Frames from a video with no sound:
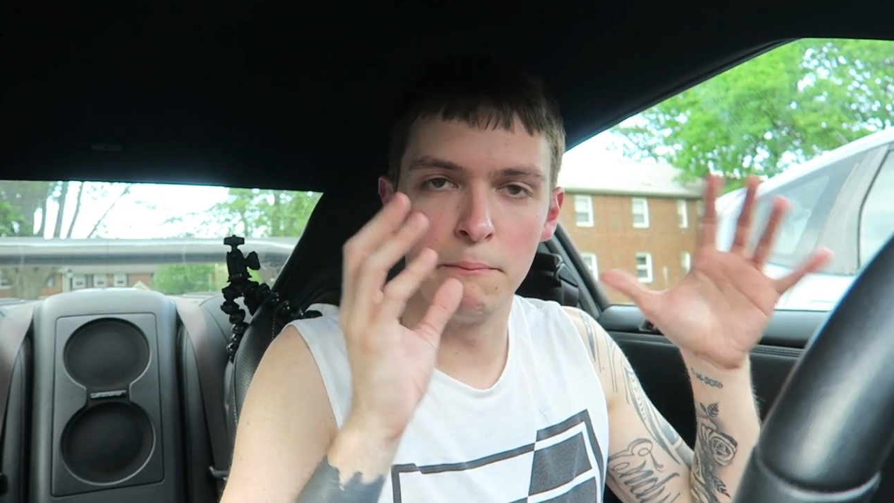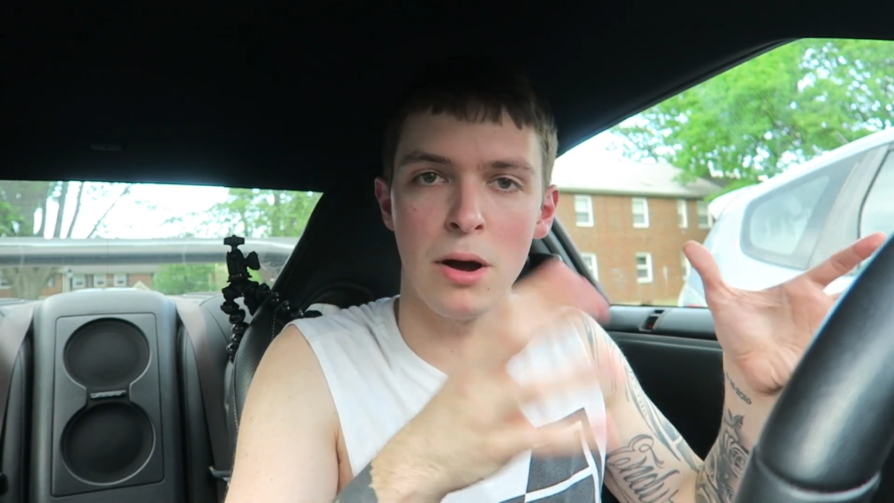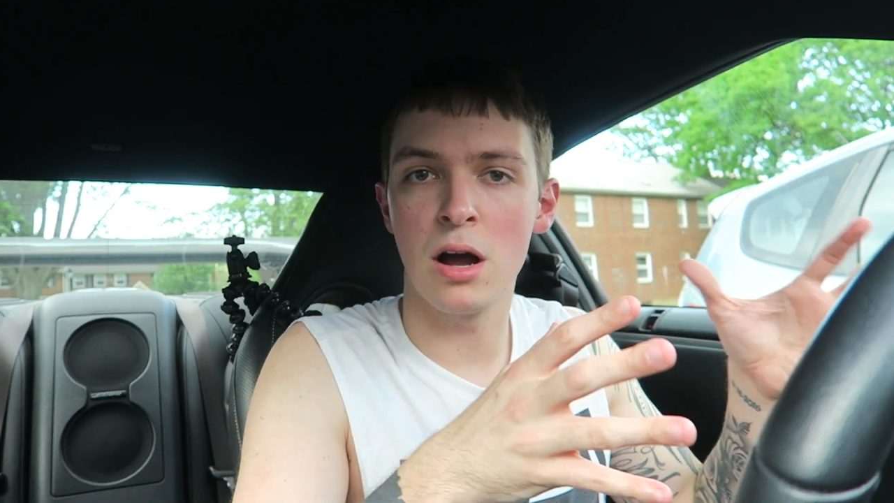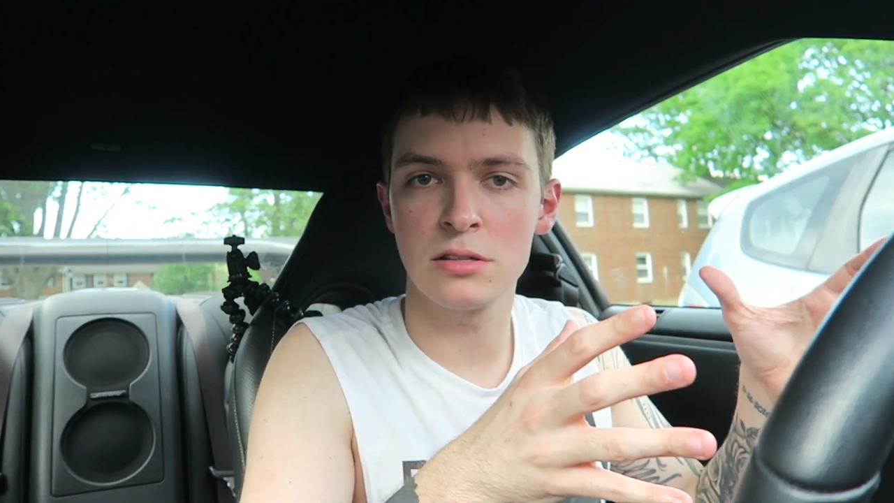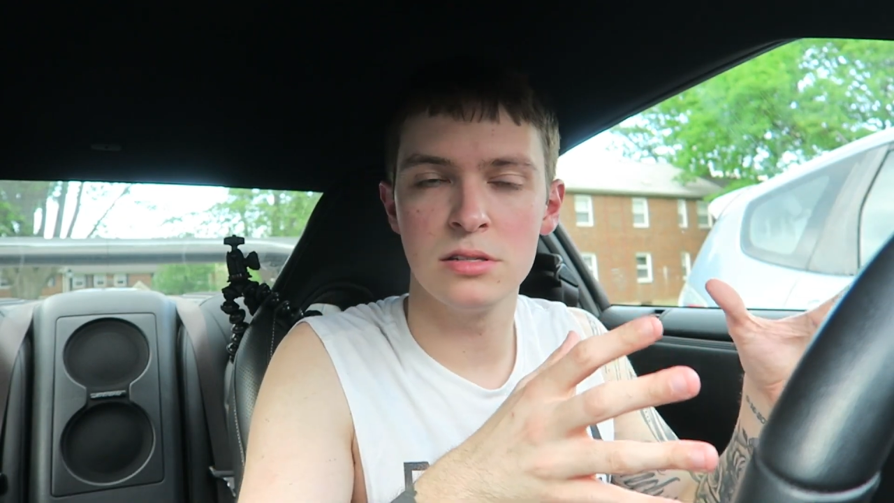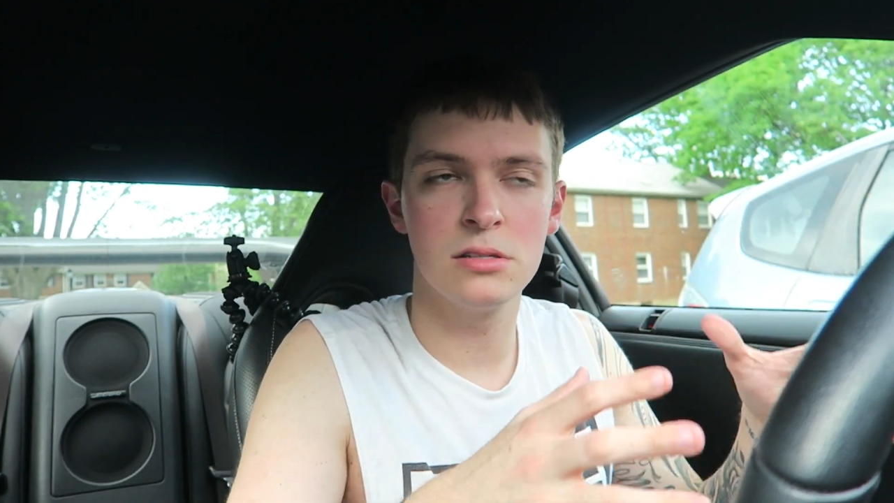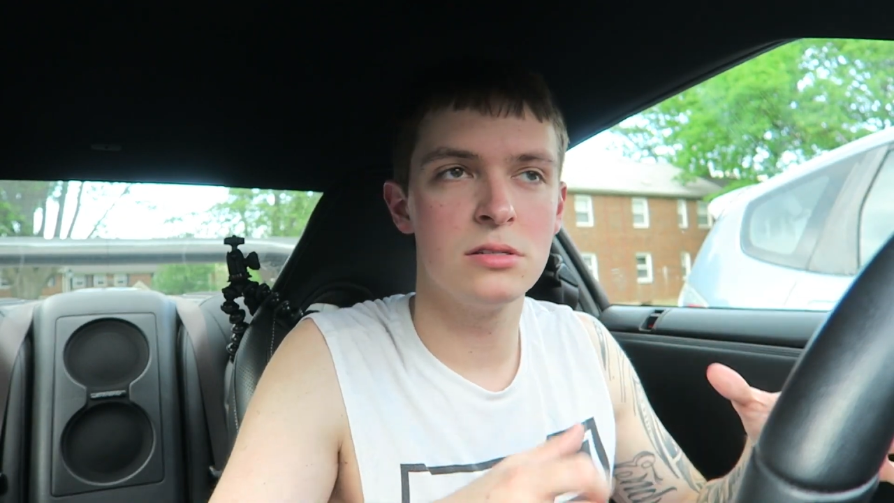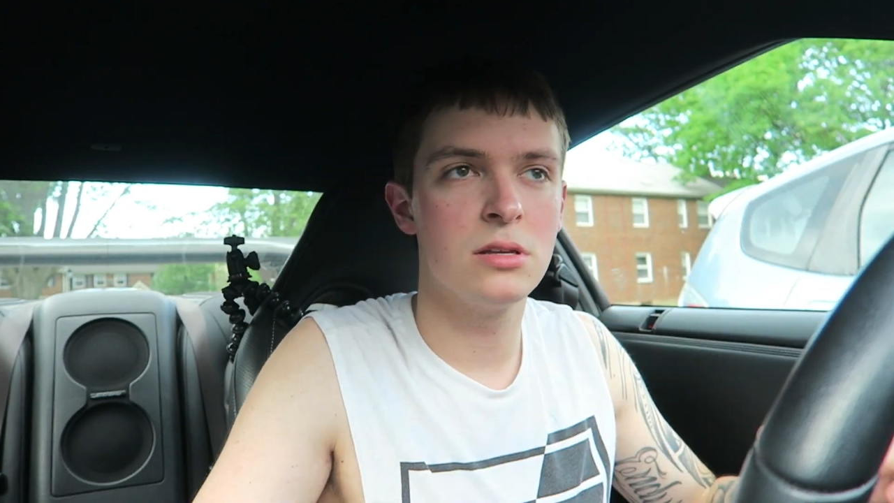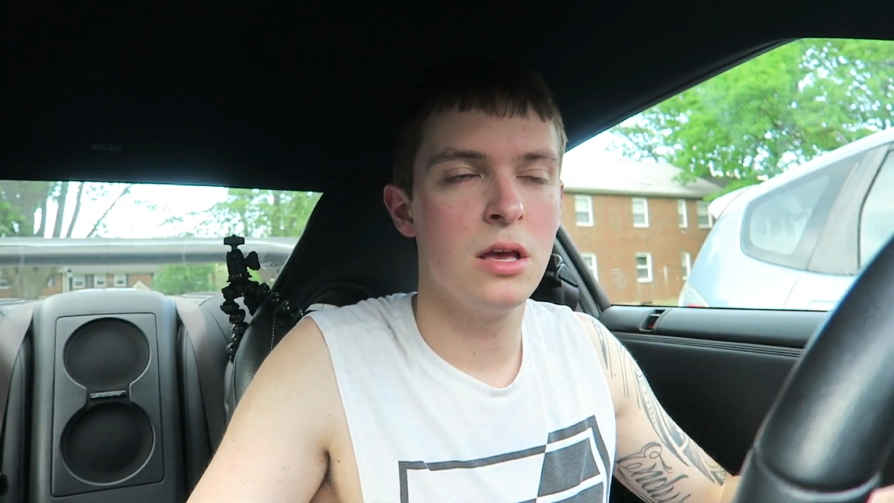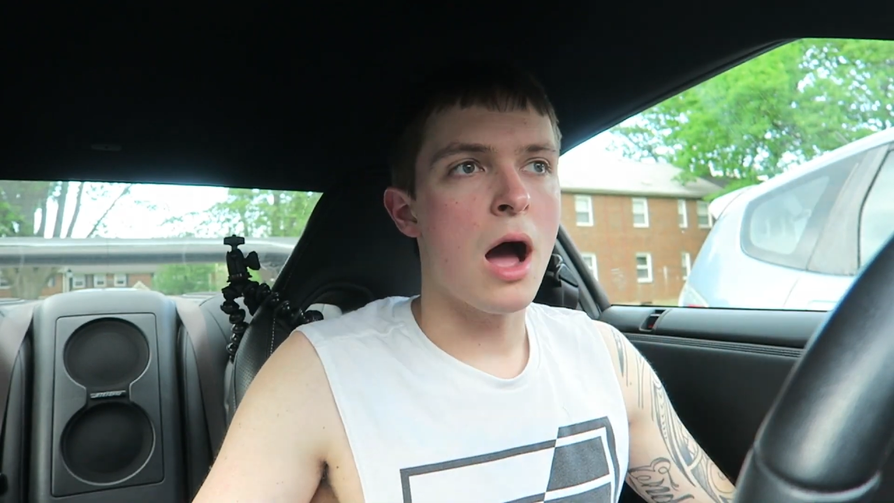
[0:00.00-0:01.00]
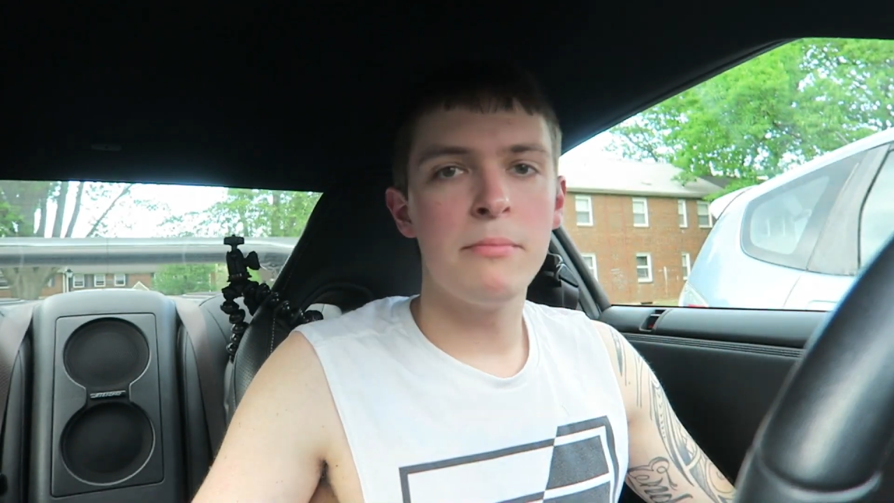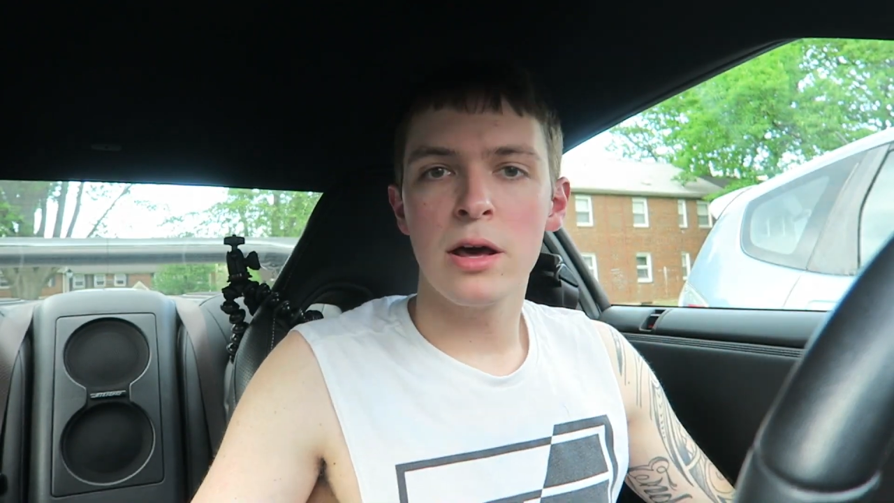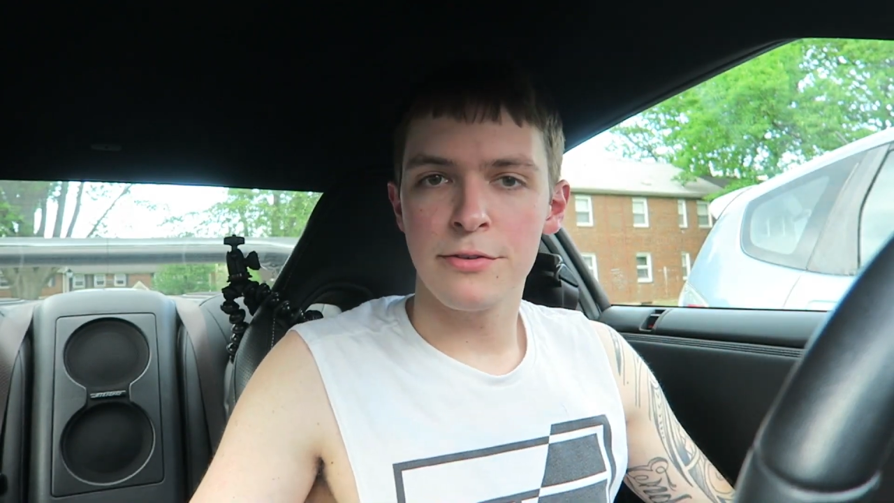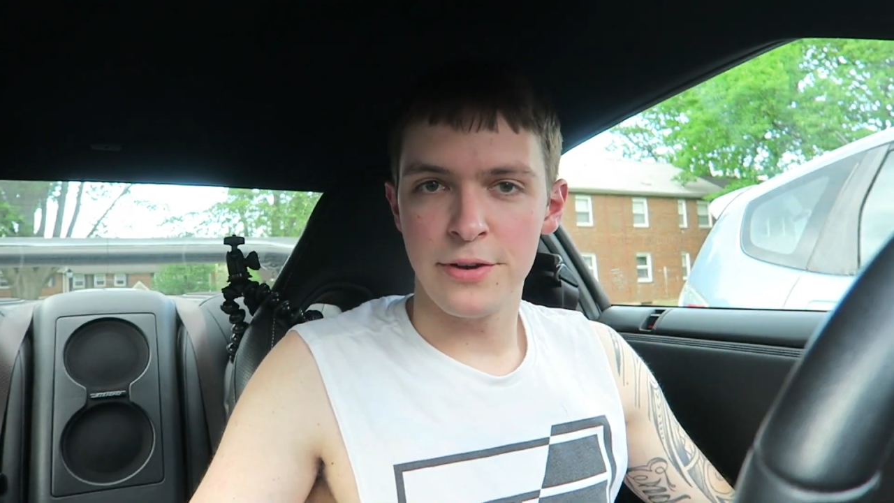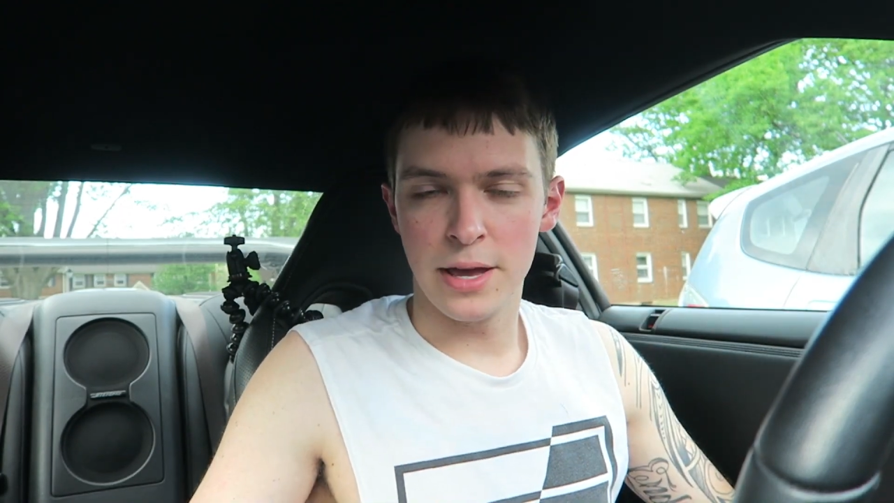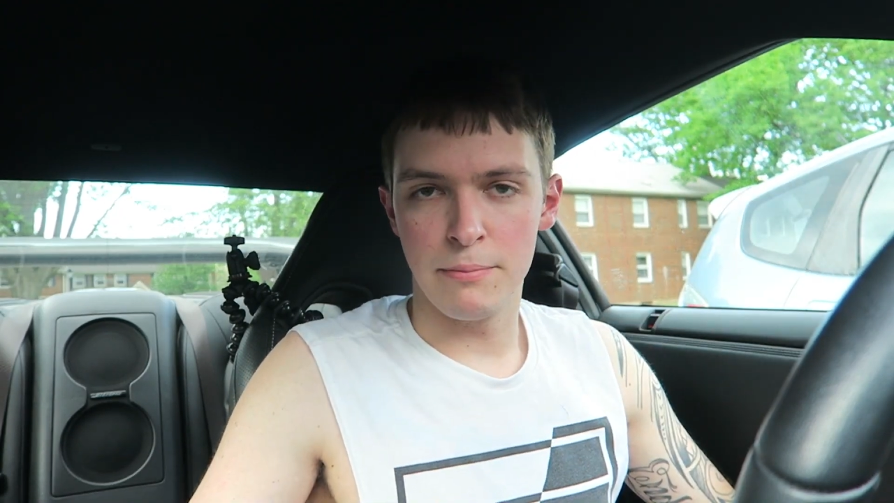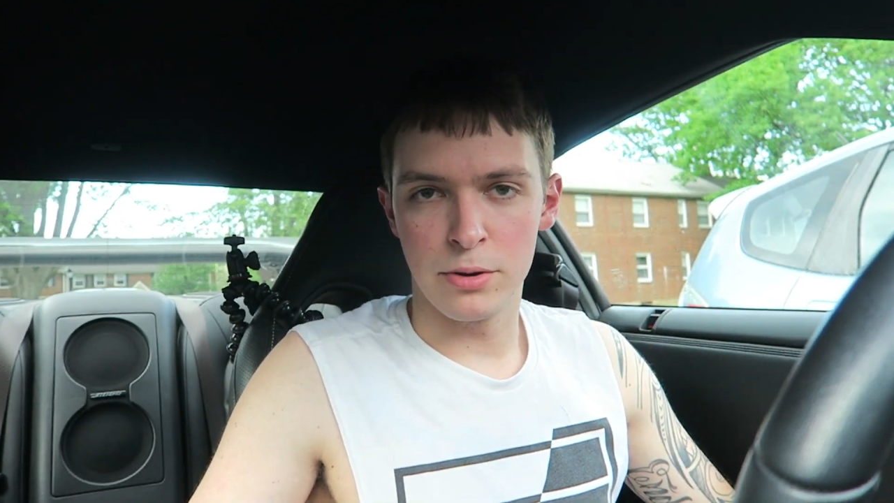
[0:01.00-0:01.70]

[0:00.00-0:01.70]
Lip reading: boxes. I'm not a fan